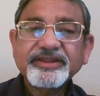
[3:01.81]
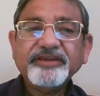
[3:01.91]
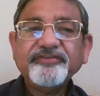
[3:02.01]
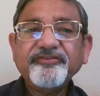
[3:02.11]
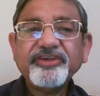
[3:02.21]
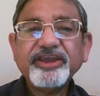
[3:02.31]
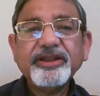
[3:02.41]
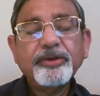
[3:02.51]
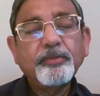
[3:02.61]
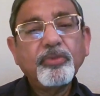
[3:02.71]
that feel
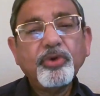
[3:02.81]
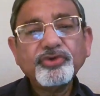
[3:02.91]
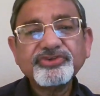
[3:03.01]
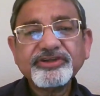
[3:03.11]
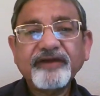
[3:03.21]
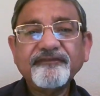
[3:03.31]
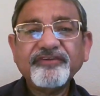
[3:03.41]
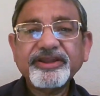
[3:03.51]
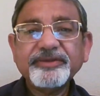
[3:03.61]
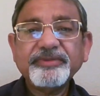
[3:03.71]
most
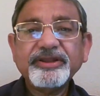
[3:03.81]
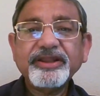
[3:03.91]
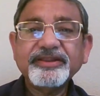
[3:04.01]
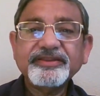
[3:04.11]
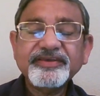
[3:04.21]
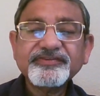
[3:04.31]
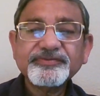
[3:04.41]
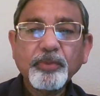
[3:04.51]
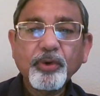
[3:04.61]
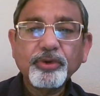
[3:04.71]
comfortable in
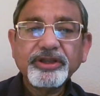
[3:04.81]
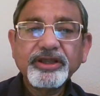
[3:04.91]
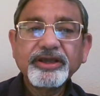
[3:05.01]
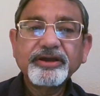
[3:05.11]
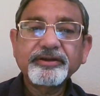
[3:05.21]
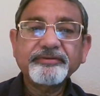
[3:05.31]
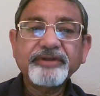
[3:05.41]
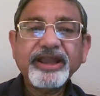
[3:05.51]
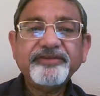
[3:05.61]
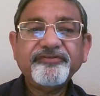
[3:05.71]
this pole
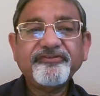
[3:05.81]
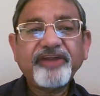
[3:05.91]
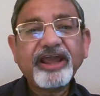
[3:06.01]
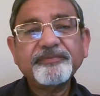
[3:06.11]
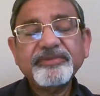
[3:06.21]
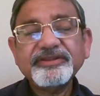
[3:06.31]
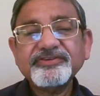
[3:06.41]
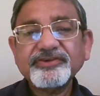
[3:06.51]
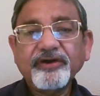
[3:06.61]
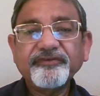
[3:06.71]
write
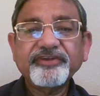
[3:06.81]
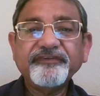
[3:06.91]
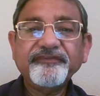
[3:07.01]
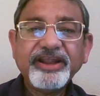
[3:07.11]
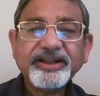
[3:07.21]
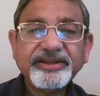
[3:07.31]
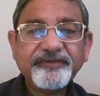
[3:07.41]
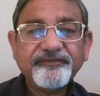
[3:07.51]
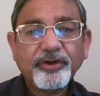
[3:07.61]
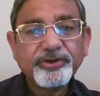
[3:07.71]
fragments of
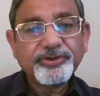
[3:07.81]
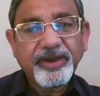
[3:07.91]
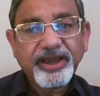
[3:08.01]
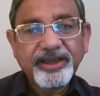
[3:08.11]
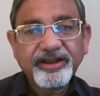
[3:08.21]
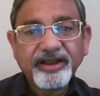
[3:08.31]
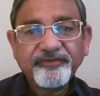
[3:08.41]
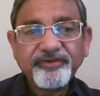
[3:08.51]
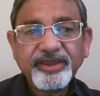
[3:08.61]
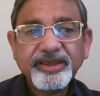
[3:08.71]
reflective
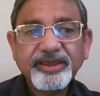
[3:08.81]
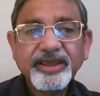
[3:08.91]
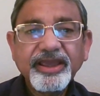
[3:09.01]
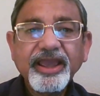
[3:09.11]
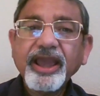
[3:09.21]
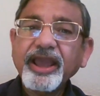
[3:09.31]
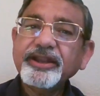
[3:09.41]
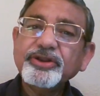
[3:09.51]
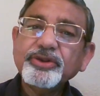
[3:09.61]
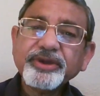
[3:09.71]
autobiography
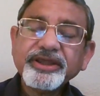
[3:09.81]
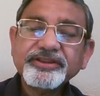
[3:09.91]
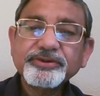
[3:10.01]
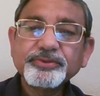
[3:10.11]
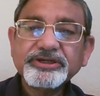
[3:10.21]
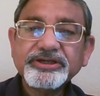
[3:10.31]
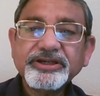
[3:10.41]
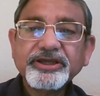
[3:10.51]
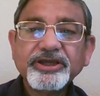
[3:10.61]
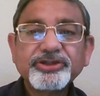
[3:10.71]
and look at the world
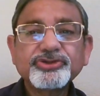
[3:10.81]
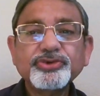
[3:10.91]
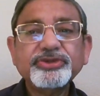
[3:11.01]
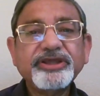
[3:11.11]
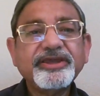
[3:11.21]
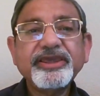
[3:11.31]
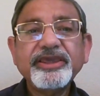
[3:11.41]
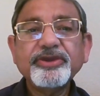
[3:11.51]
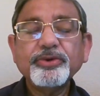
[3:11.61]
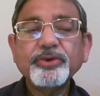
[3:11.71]
through the
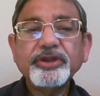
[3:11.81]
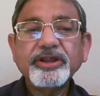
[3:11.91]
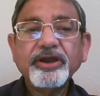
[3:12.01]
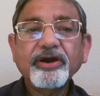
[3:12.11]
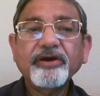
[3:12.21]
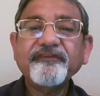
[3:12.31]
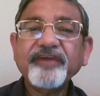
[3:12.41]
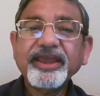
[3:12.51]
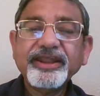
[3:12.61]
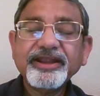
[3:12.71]
keyhole of
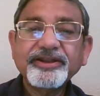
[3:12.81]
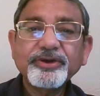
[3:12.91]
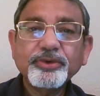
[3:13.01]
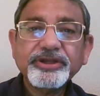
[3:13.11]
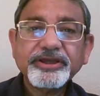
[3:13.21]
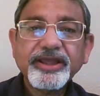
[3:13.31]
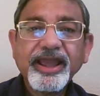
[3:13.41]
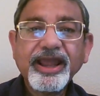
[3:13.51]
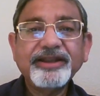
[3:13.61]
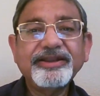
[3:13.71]
anecdote
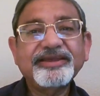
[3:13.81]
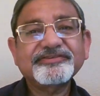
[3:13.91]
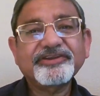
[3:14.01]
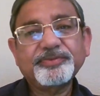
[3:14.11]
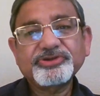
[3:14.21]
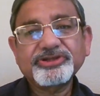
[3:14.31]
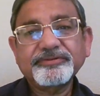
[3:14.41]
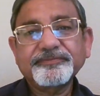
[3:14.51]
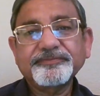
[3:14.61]
and description.